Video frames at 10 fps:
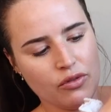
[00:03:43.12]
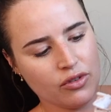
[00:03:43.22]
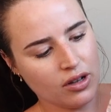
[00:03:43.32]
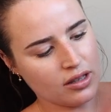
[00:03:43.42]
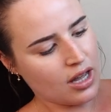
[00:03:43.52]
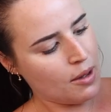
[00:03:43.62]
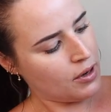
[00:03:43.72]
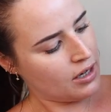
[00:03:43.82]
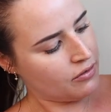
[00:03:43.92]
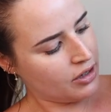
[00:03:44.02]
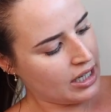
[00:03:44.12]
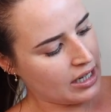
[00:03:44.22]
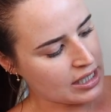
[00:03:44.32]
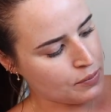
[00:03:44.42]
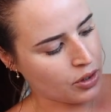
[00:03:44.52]
we've got a couple of really
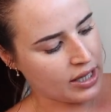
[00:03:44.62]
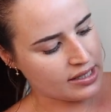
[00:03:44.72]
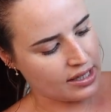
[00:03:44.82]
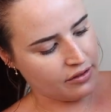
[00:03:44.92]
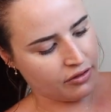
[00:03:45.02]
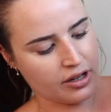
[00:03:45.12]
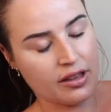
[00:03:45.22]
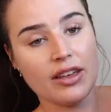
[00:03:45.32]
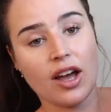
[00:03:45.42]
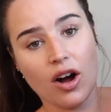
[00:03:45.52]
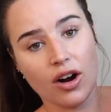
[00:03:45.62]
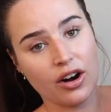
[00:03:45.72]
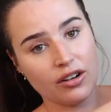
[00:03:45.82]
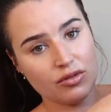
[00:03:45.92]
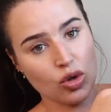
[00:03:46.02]
nice pockets at the front. They
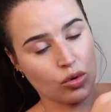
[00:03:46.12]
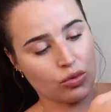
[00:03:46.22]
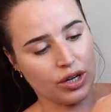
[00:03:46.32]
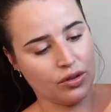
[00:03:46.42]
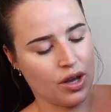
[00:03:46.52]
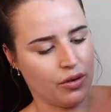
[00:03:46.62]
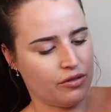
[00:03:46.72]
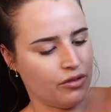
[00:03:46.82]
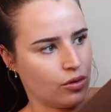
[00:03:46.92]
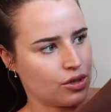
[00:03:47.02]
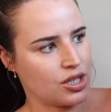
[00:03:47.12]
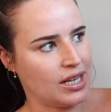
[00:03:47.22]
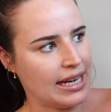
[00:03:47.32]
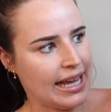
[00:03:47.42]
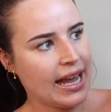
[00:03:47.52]
are not real though,
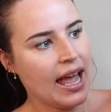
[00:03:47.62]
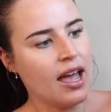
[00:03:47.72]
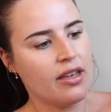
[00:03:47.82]
unfortunately.